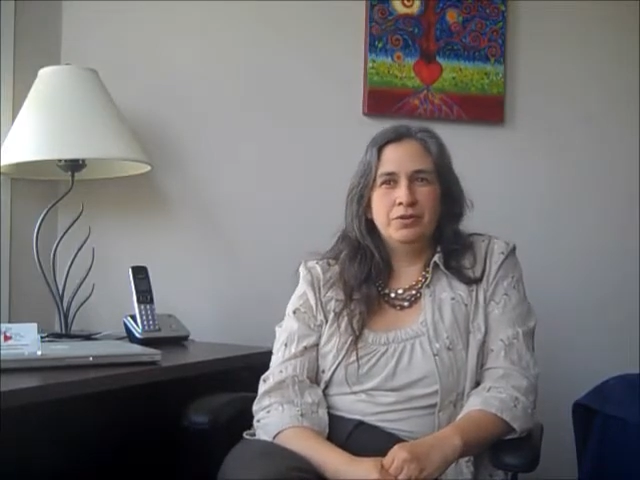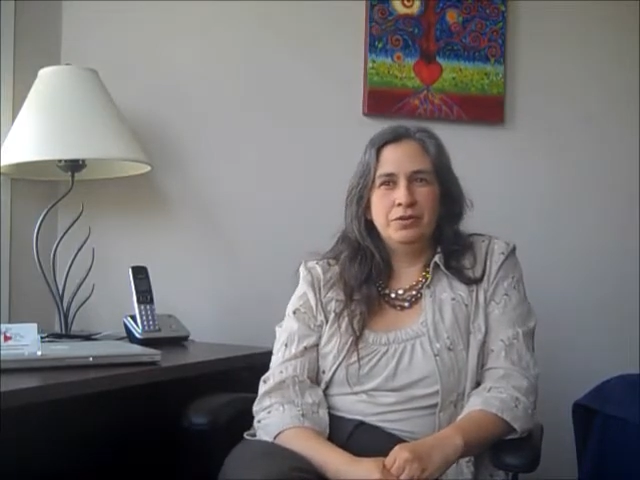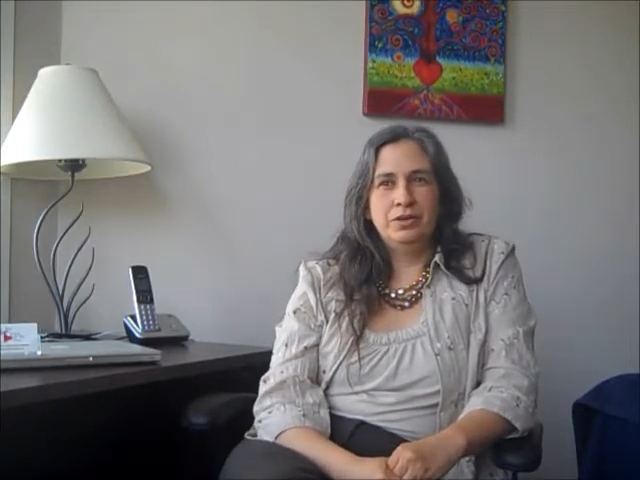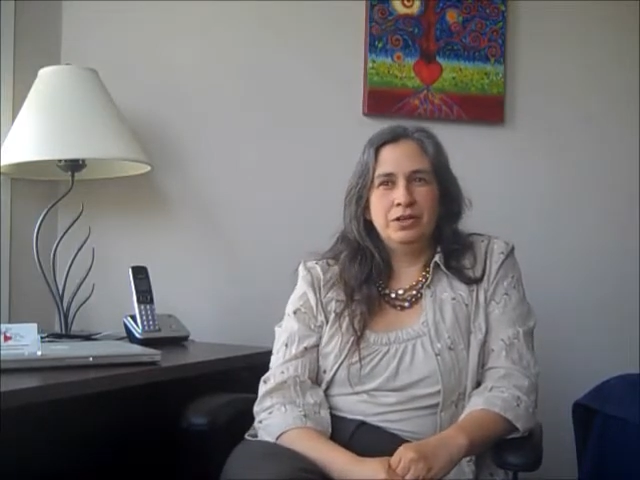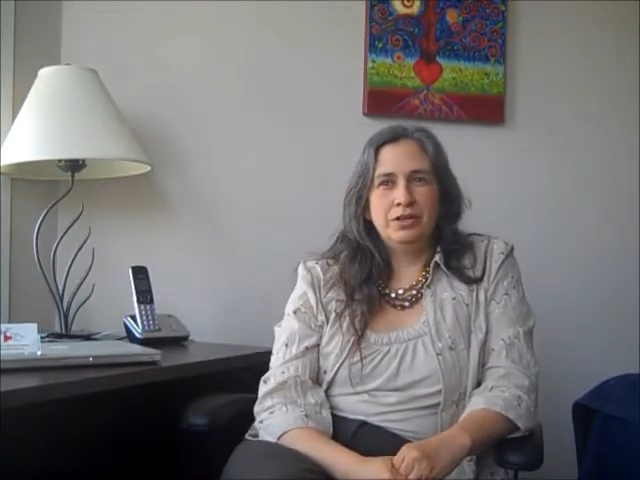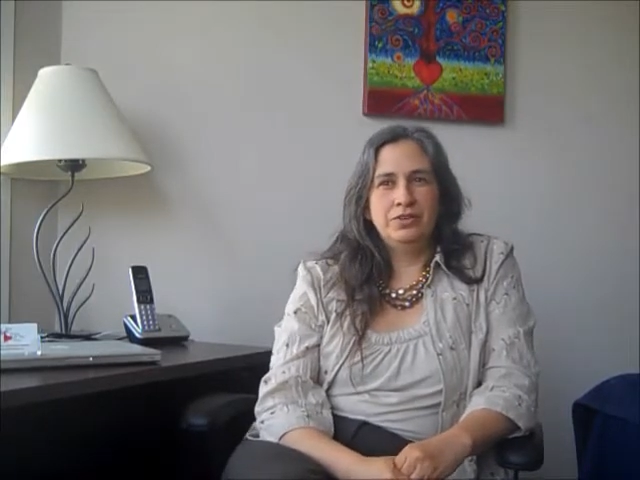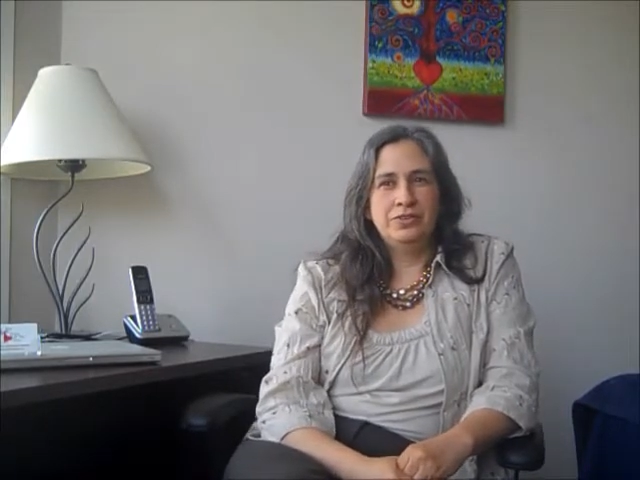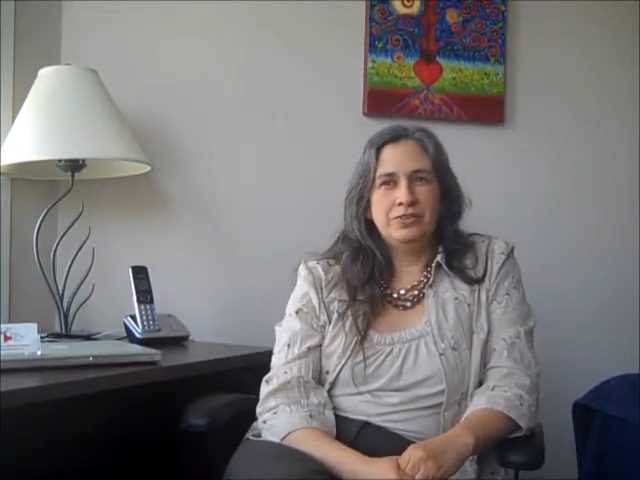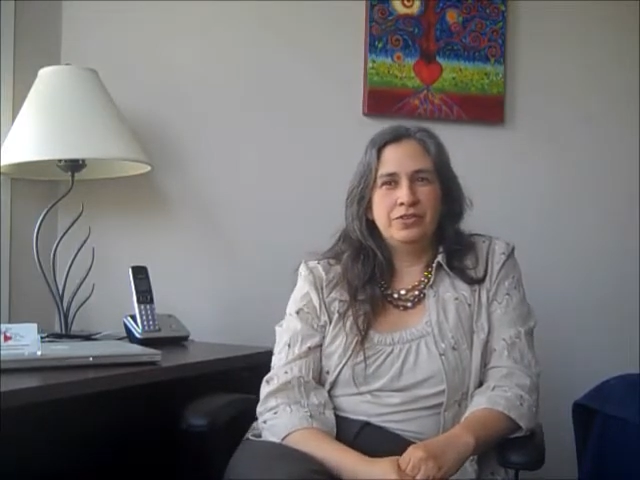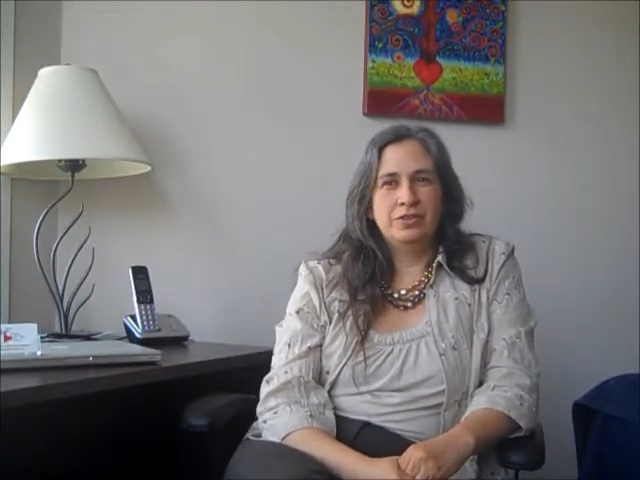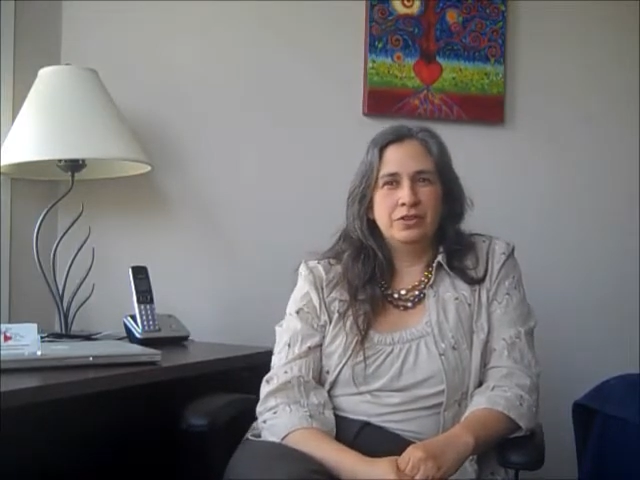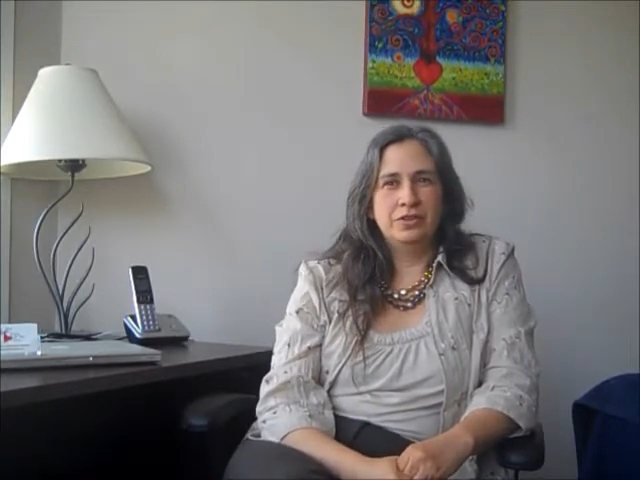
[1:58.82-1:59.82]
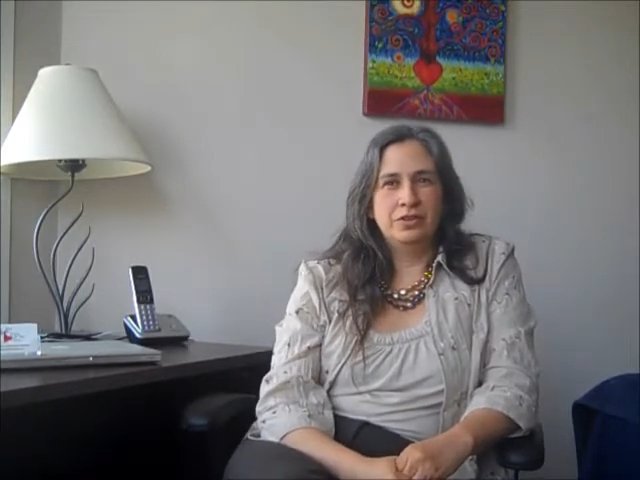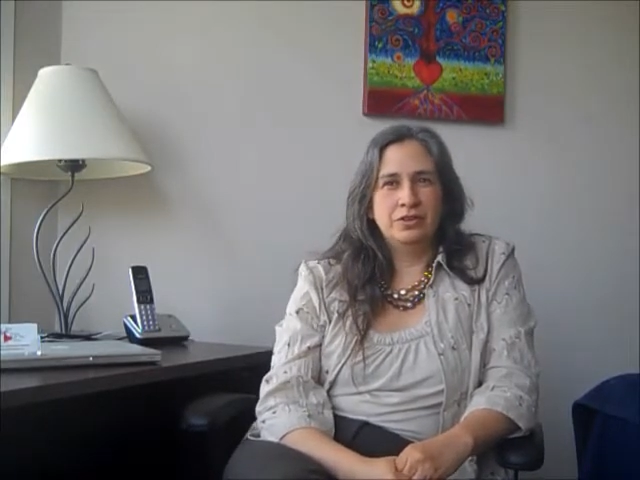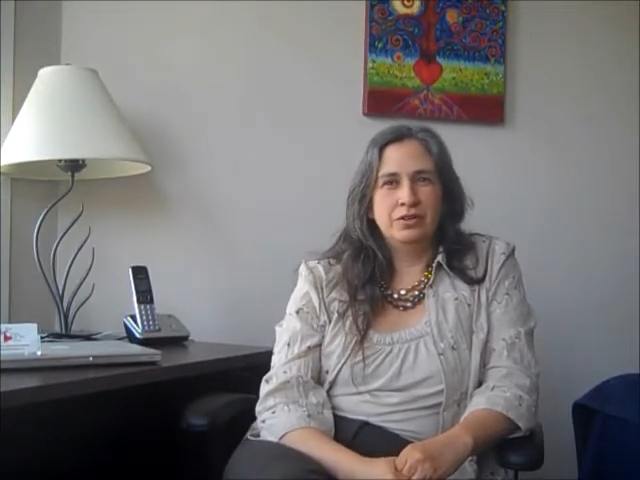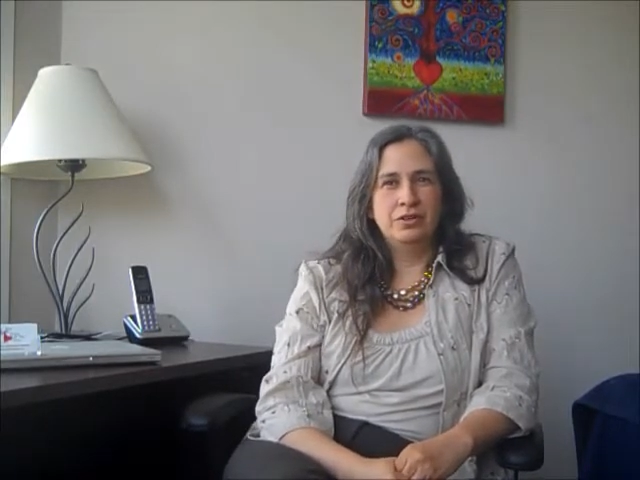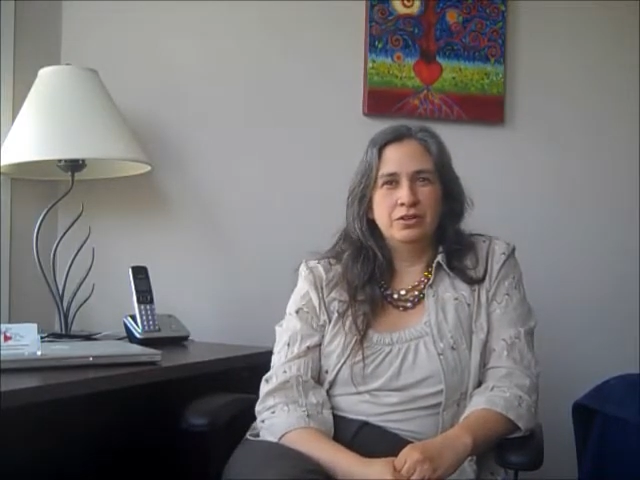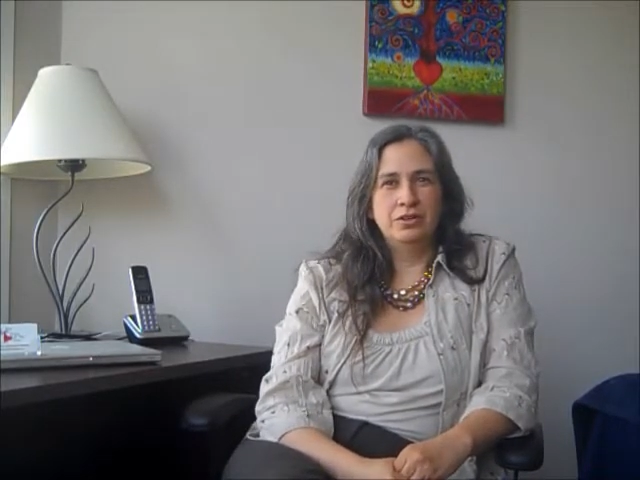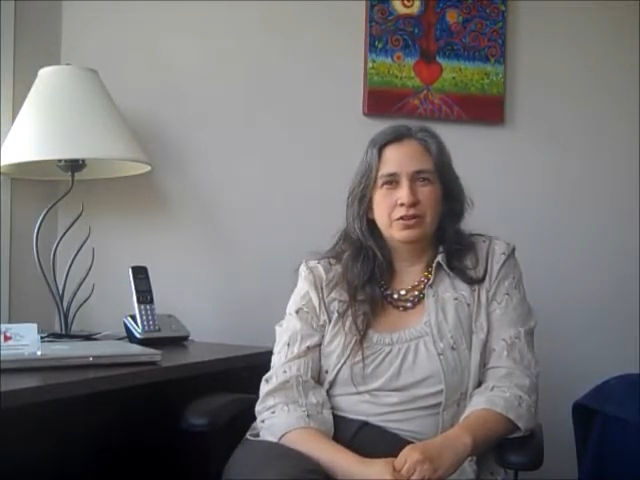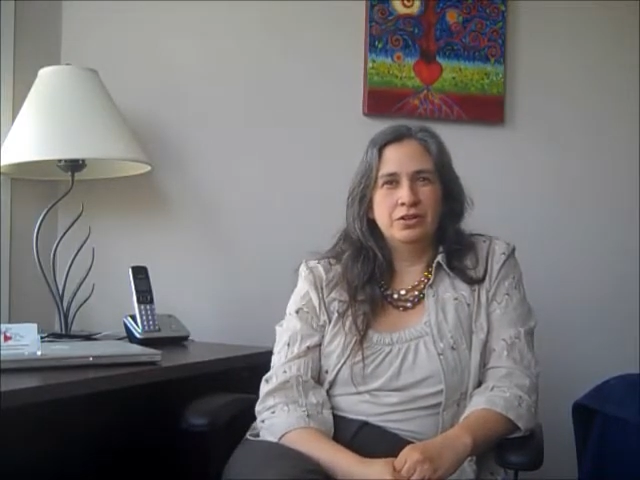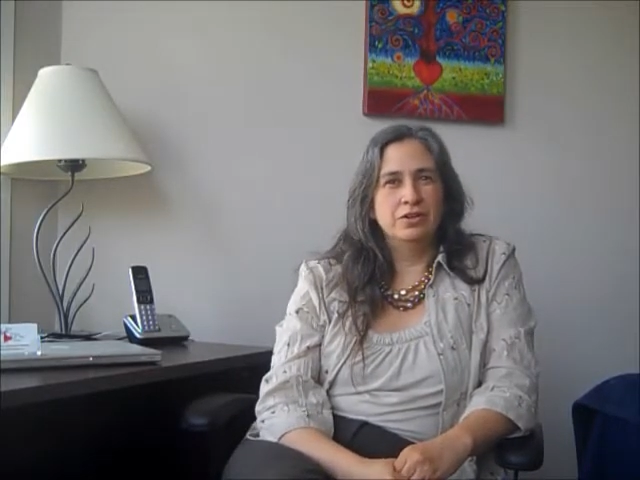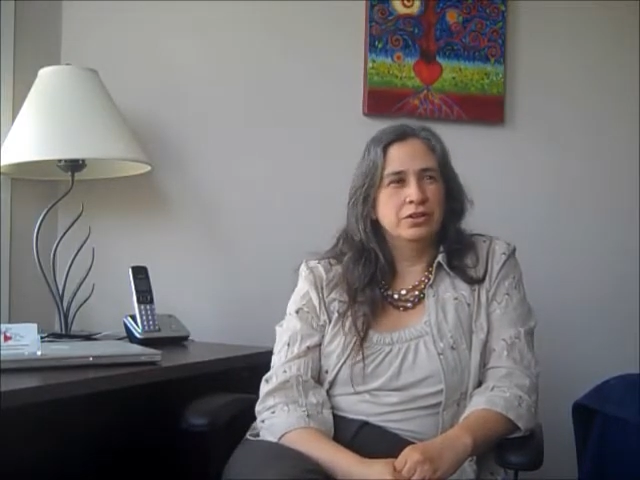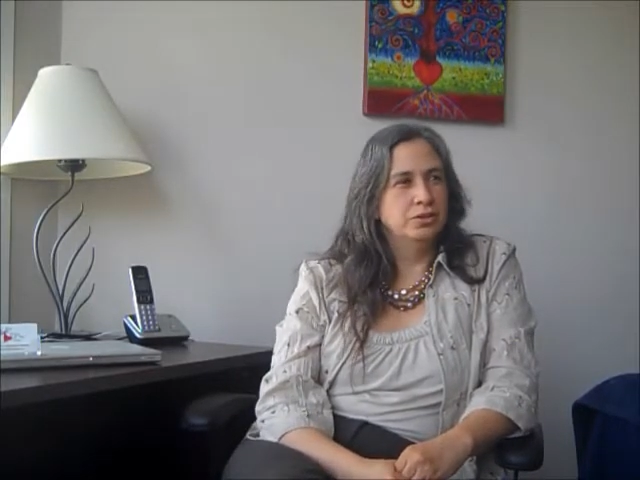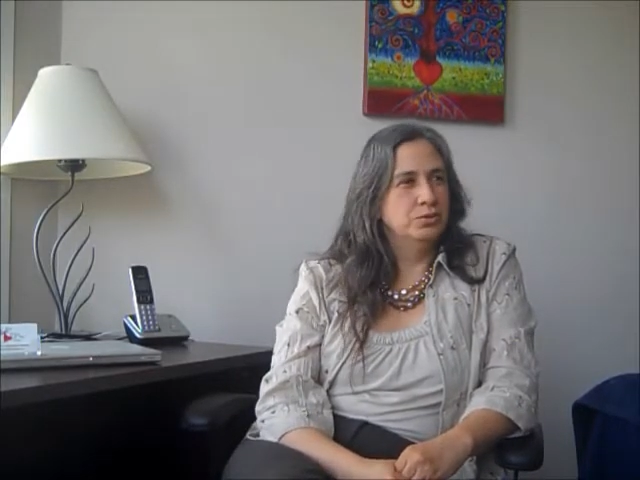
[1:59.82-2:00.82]
Or it's the
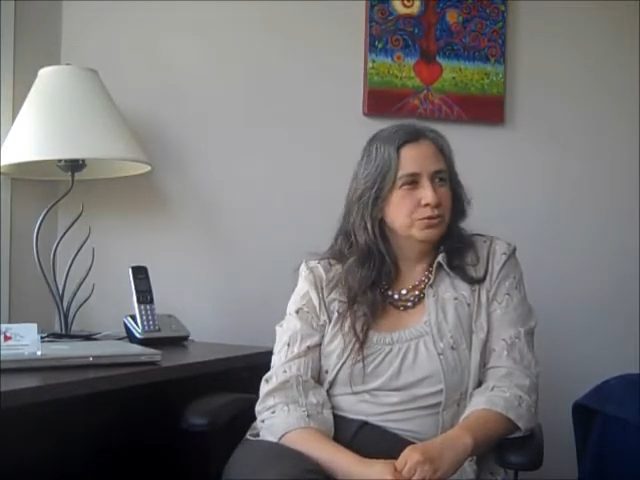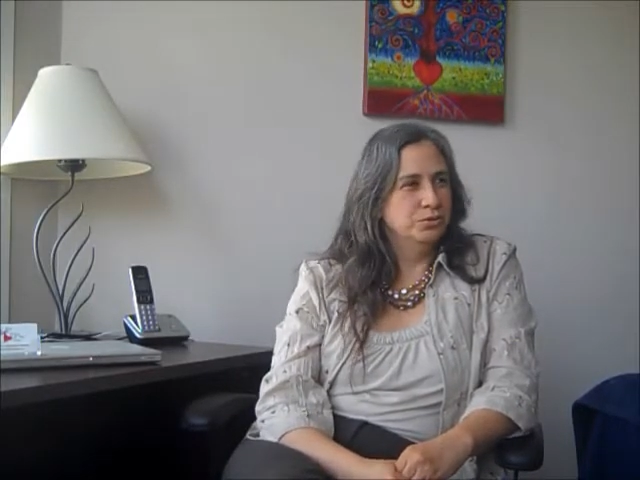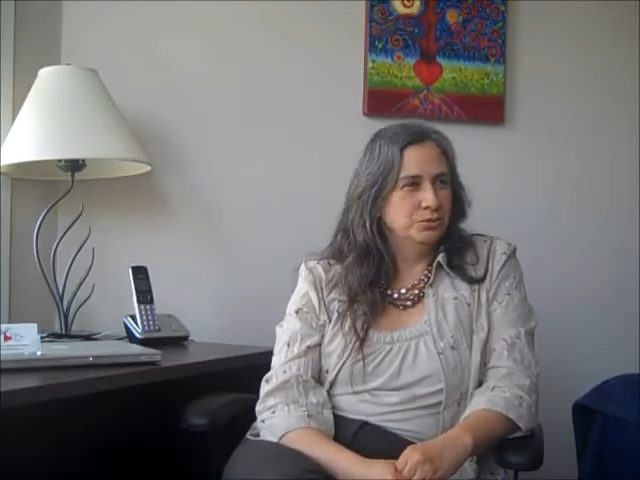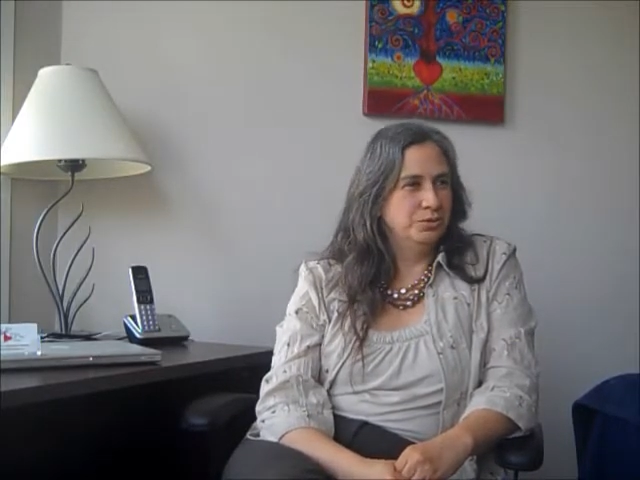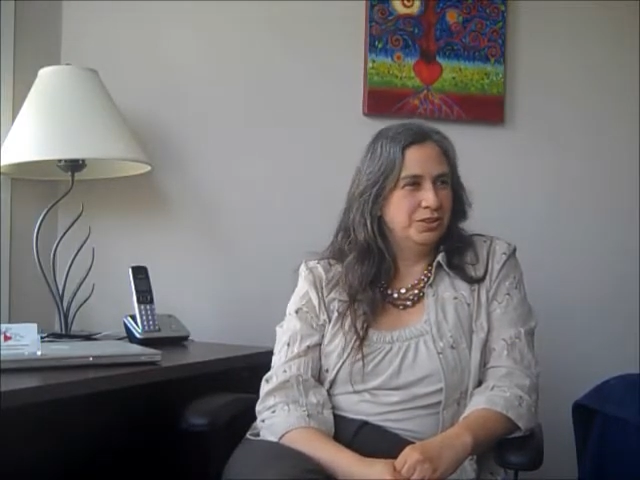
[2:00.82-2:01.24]
glue